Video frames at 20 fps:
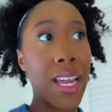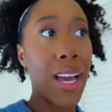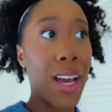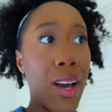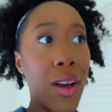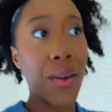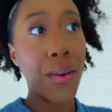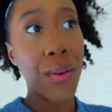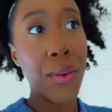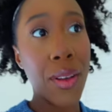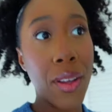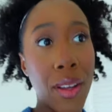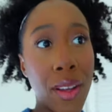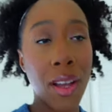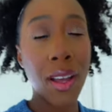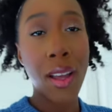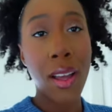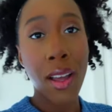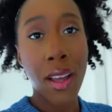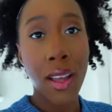now.
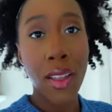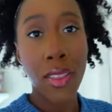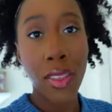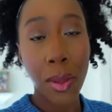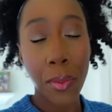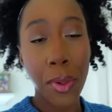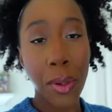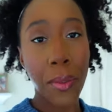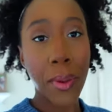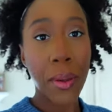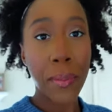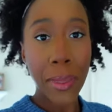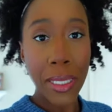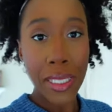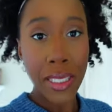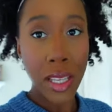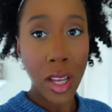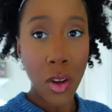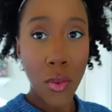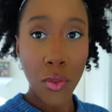I think I'm gonna make
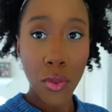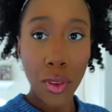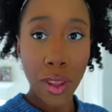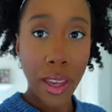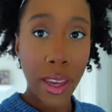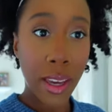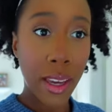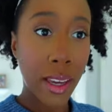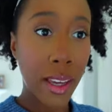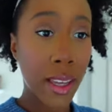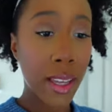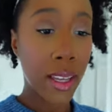myself like